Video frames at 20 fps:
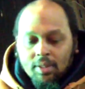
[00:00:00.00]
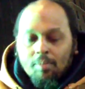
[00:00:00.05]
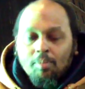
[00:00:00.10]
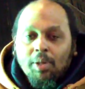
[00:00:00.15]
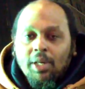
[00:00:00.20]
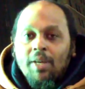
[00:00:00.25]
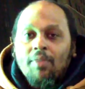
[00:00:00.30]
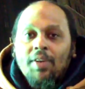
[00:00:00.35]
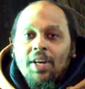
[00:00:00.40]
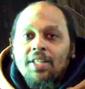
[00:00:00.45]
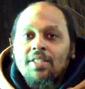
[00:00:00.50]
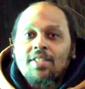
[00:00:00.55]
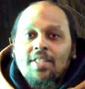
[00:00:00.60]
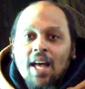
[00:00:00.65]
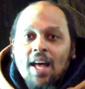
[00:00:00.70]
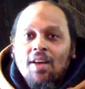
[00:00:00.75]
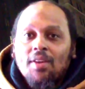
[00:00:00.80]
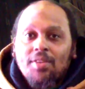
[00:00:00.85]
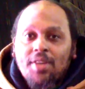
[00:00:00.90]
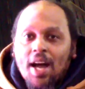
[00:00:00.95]
Believing in
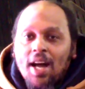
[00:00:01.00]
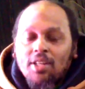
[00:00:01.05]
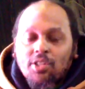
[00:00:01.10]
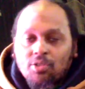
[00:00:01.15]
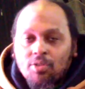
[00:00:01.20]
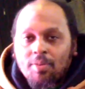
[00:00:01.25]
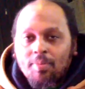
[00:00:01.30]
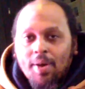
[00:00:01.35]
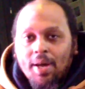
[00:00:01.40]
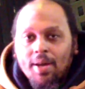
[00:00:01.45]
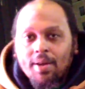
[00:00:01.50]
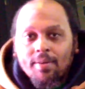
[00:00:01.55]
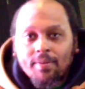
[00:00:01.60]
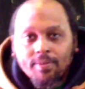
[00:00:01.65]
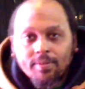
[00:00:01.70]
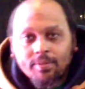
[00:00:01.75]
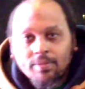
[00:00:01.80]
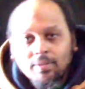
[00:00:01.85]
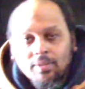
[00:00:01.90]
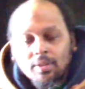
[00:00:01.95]
sound doctrine, man.
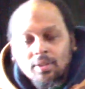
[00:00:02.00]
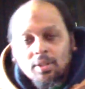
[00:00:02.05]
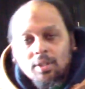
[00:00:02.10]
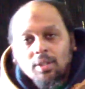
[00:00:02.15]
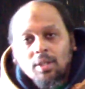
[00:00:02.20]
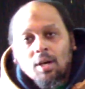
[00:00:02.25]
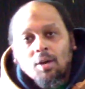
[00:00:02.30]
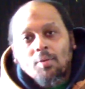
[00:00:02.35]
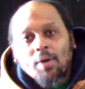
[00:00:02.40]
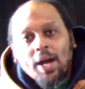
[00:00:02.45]
All